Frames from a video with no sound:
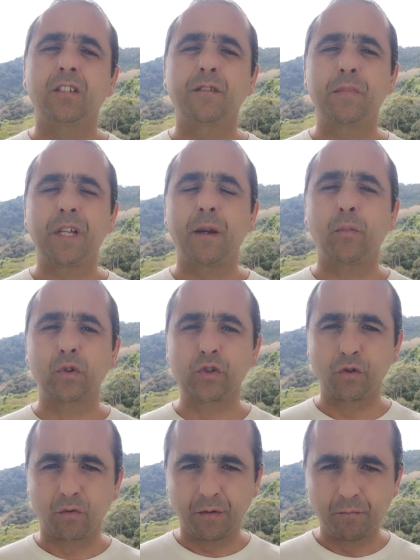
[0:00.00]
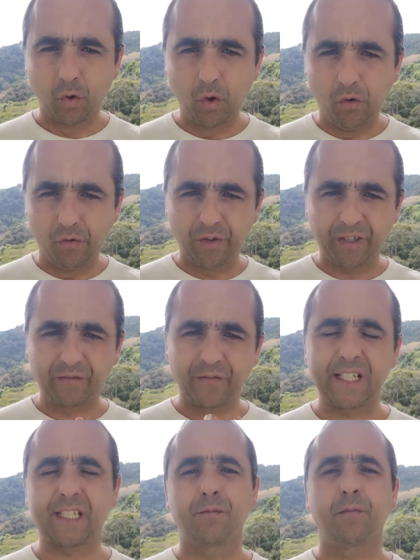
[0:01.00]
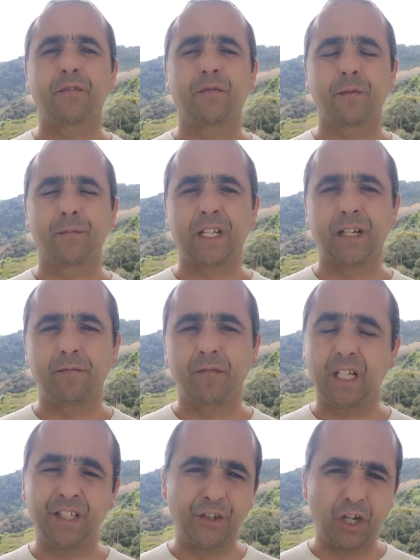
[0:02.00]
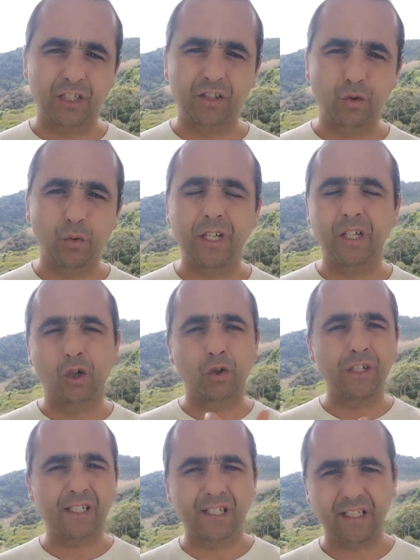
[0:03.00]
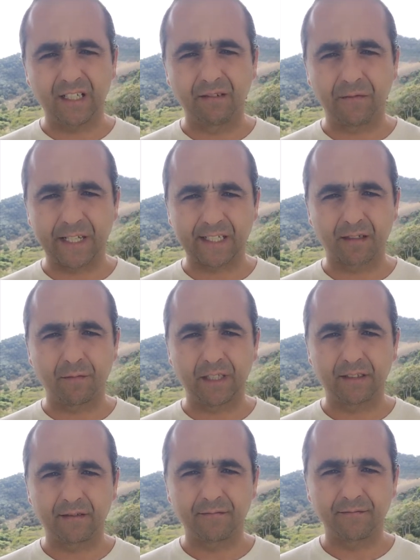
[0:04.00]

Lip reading: to be able to remove investment from them and not to increase investment.